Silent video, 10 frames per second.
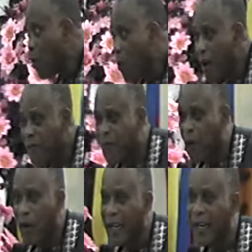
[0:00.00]
will
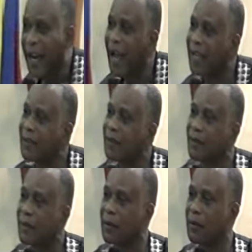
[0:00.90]
fall in line.
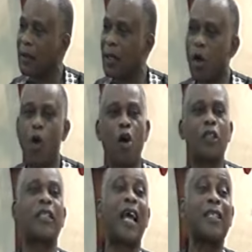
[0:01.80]
God
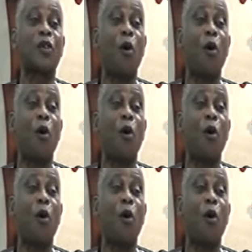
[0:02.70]
takes